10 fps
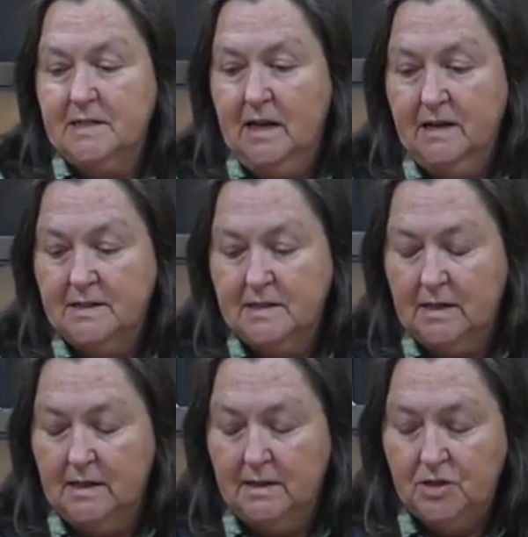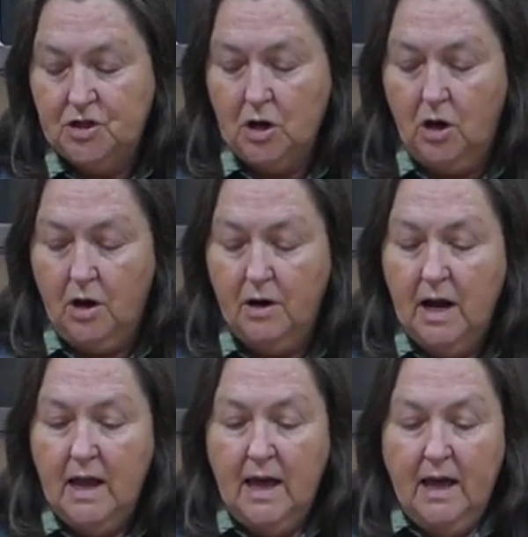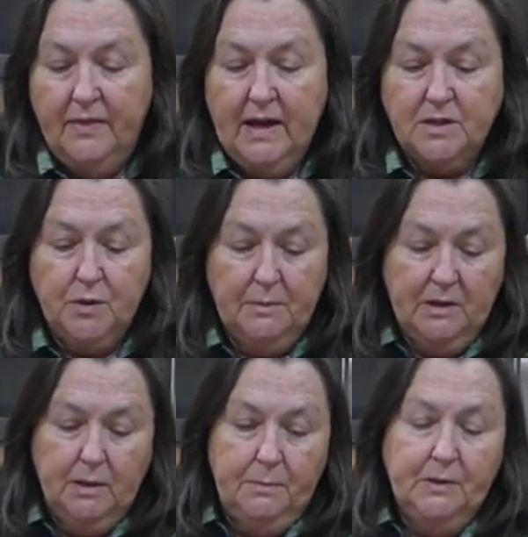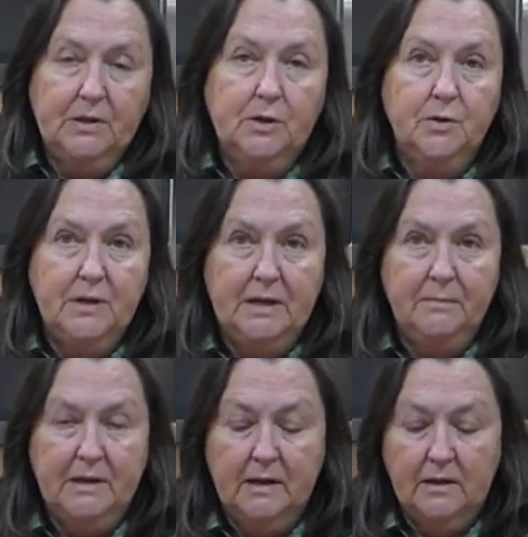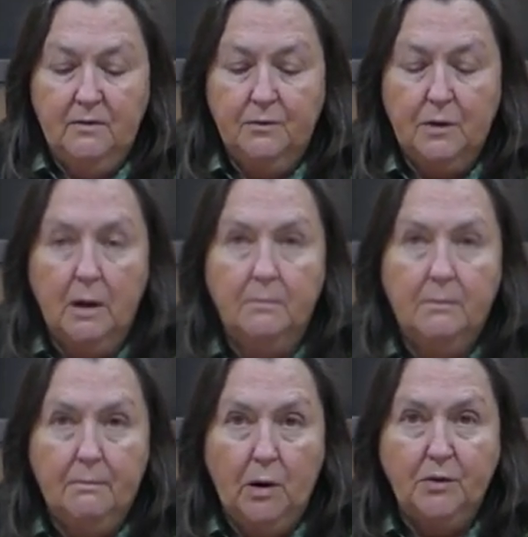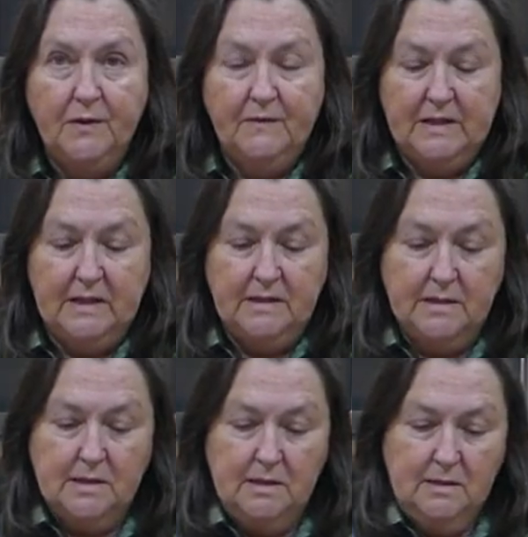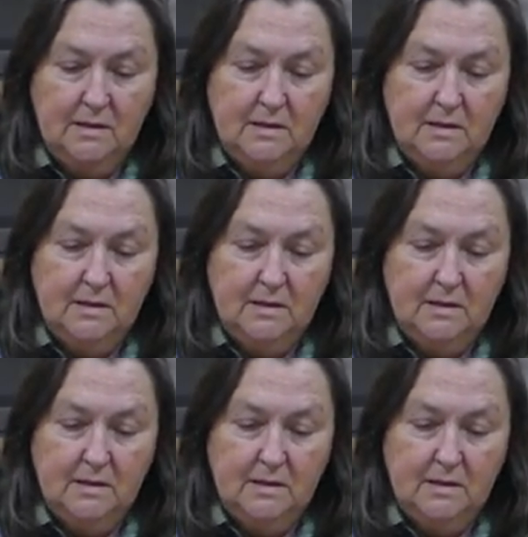size uh, jar. That's what I'm going to put the cream in from both of these.